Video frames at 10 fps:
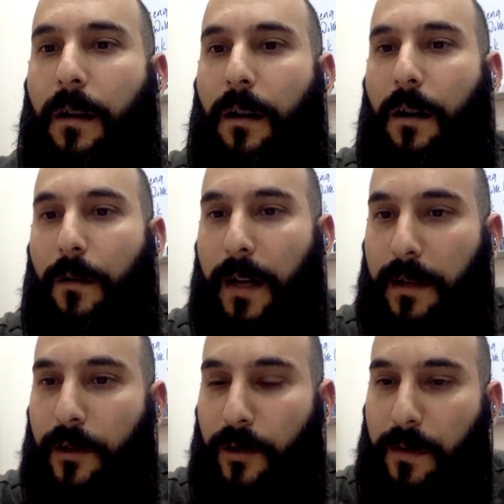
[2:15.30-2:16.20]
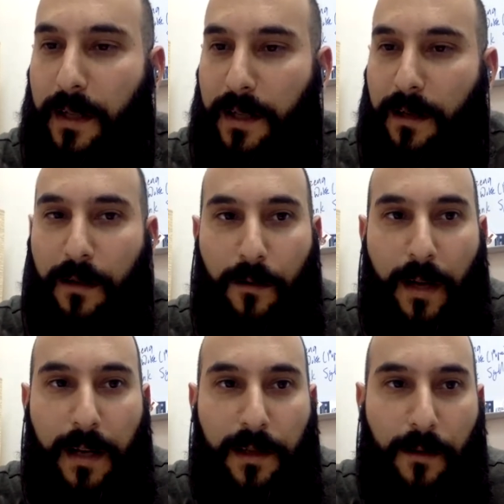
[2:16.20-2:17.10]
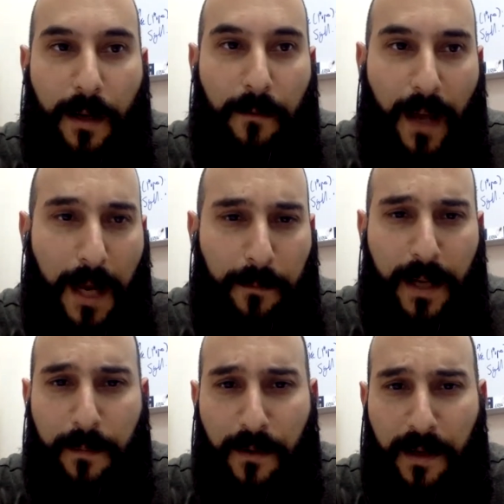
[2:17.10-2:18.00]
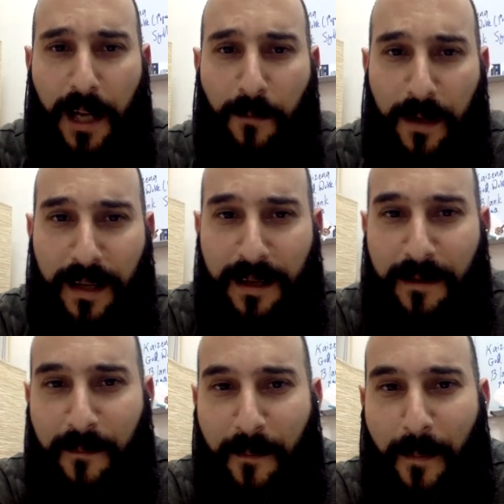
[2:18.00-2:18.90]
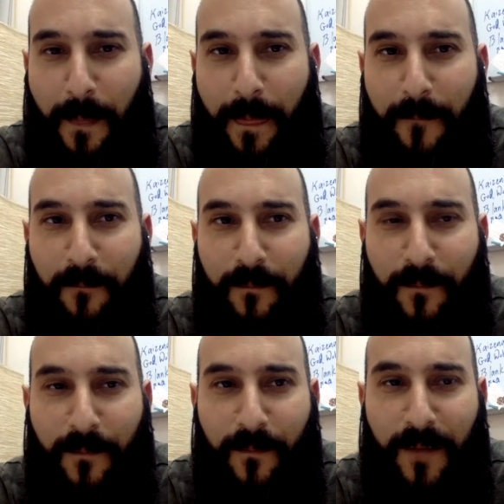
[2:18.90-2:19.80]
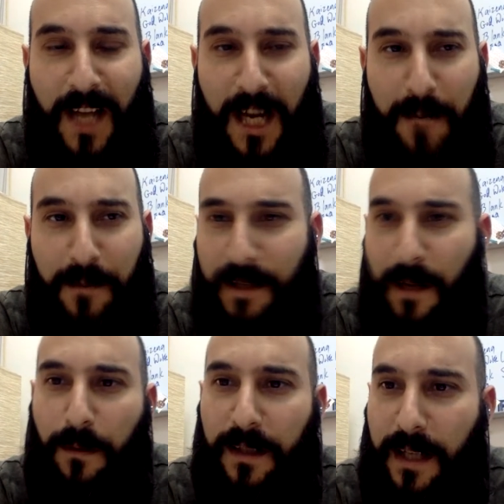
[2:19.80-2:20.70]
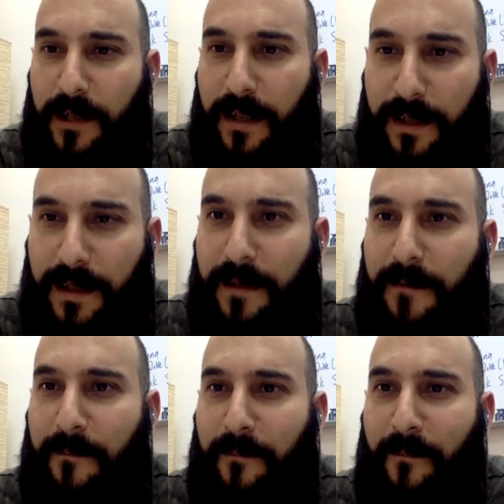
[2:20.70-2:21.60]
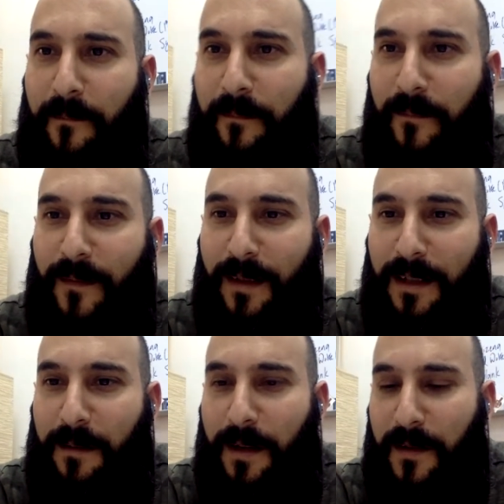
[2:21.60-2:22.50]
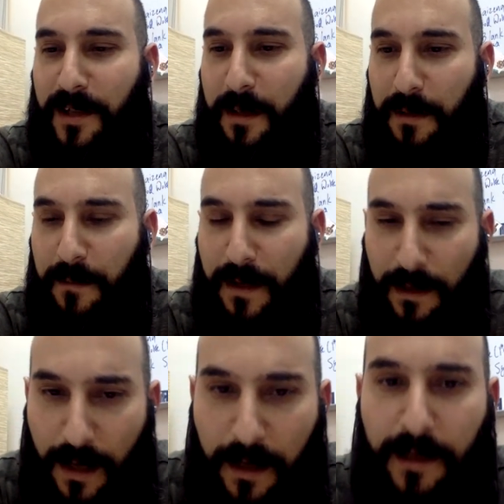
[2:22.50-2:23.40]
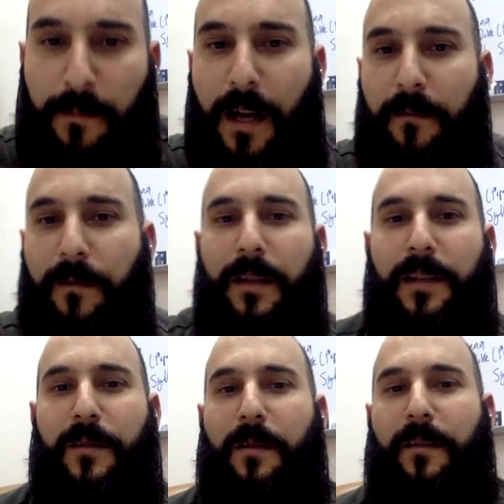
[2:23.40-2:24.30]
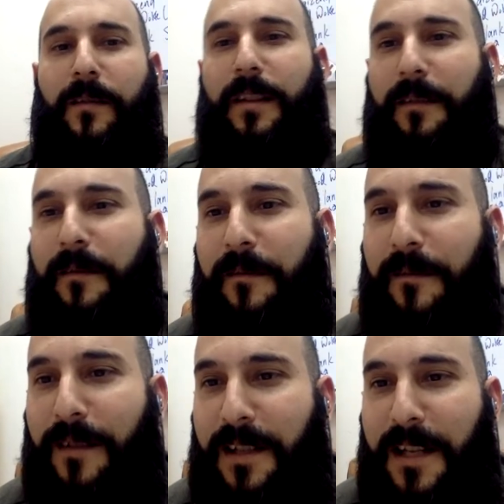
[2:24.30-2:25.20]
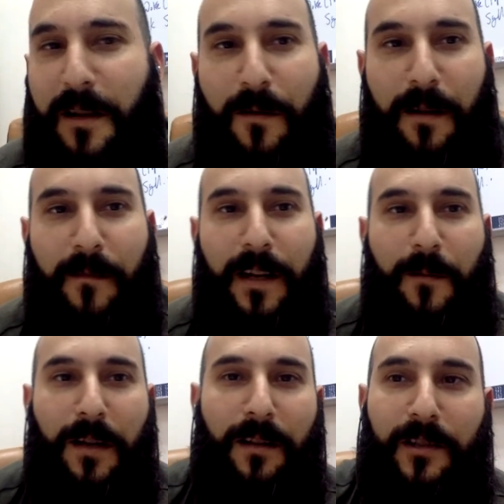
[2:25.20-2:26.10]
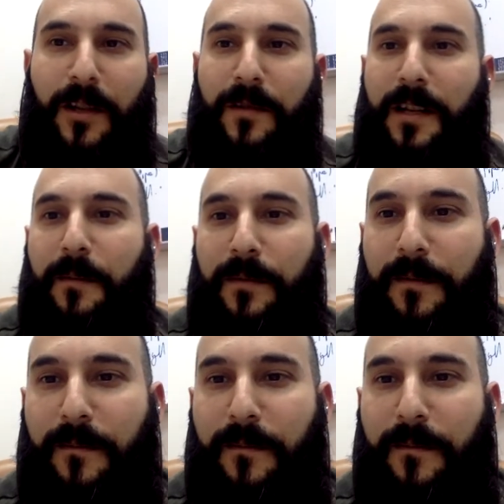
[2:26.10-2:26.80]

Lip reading: All right, Shug is here. Great. Okay, with 8 people, can we get up to double digits? Come on, there seems to be a lot of demand for this sort of thing. Let's see if anyone else shows up.